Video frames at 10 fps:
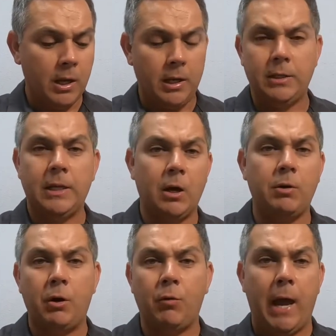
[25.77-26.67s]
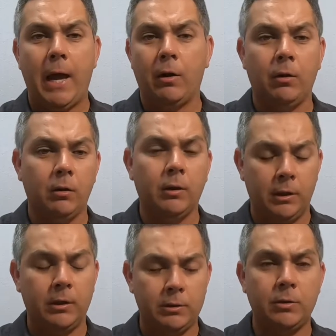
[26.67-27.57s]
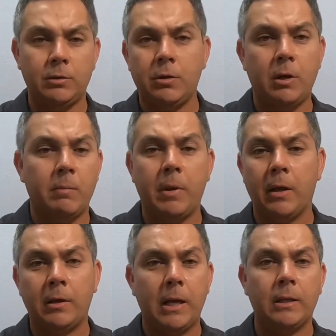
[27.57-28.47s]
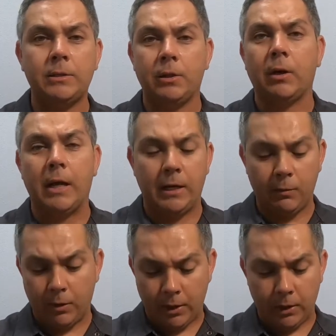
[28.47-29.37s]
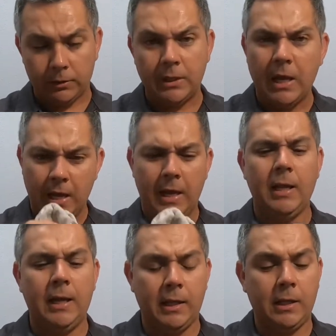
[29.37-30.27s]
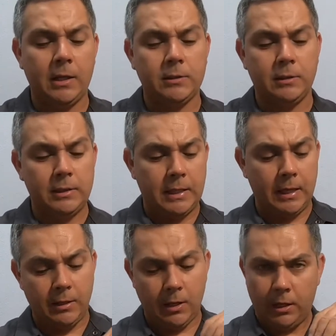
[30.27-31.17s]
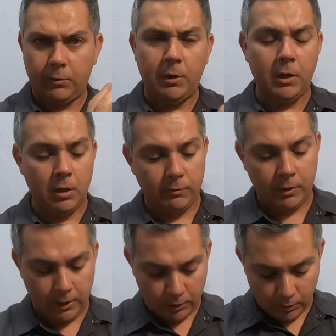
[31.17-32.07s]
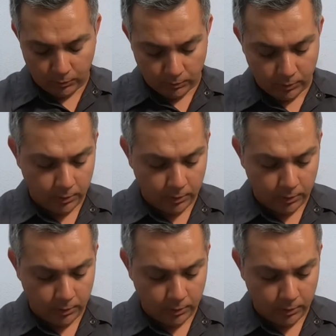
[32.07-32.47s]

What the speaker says: and it's not gonna rattle and it's gonna make get stuck anywhere else. I like this idea, I really love it, I do.